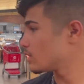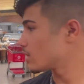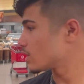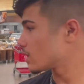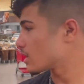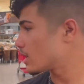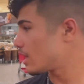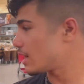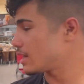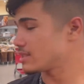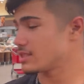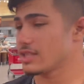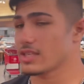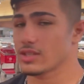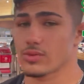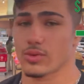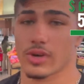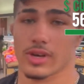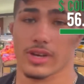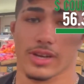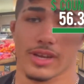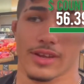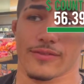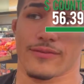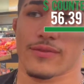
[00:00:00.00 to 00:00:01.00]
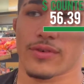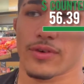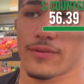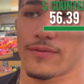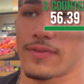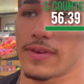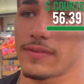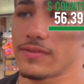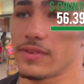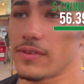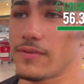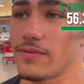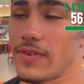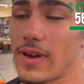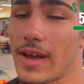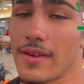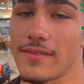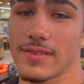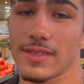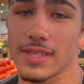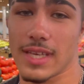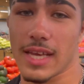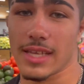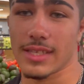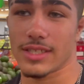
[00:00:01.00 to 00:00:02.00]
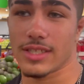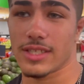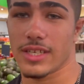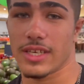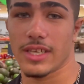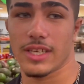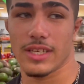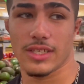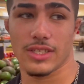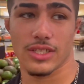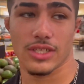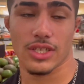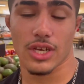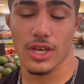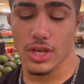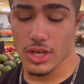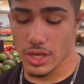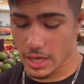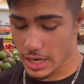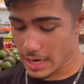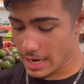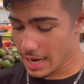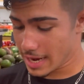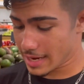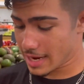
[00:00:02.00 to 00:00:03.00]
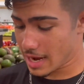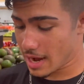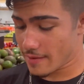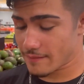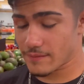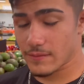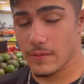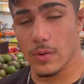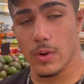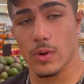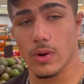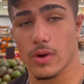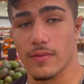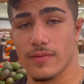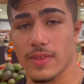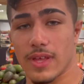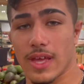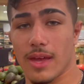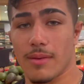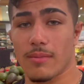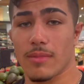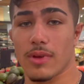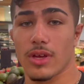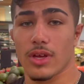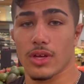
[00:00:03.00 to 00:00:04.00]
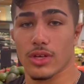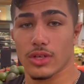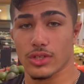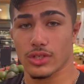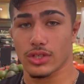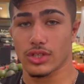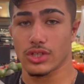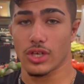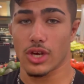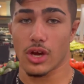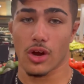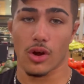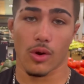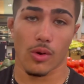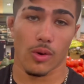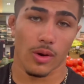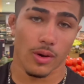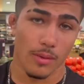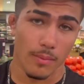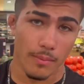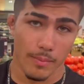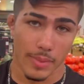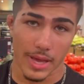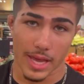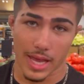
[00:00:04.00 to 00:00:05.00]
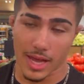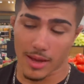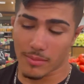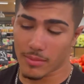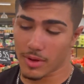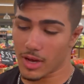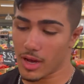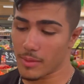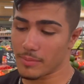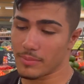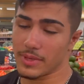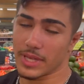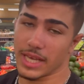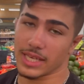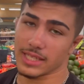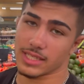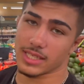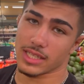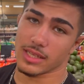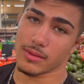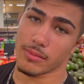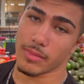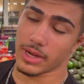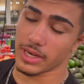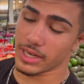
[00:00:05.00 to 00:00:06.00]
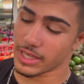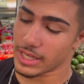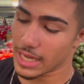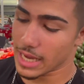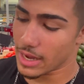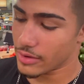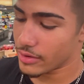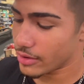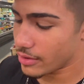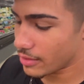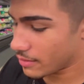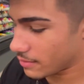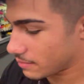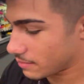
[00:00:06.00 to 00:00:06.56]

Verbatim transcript: Guys, these run for 55 cents each, and I got 4 of them, so bam, update to the money counter.